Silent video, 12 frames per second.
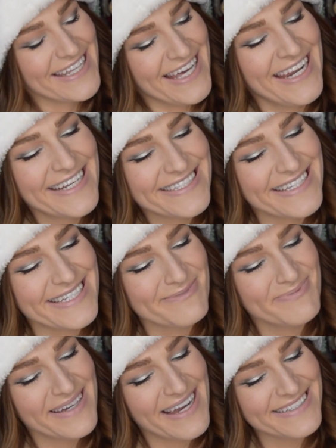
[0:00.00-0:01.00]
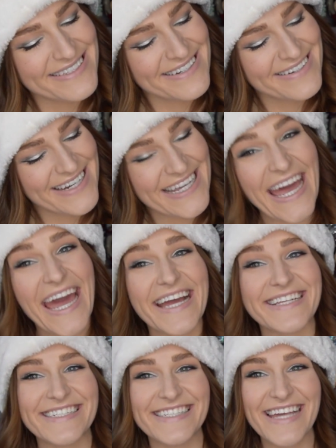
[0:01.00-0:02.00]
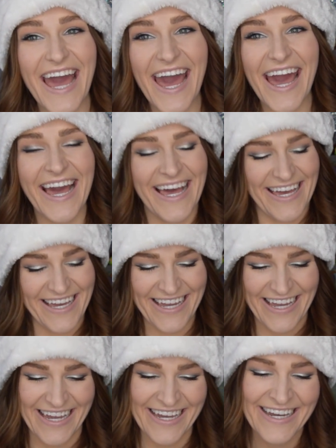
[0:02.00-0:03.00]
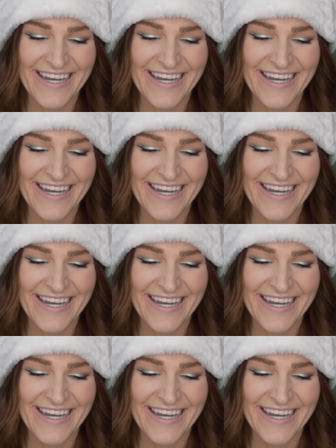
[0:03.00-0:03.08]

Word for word: And then it says, P.S. You're engaged. Yay!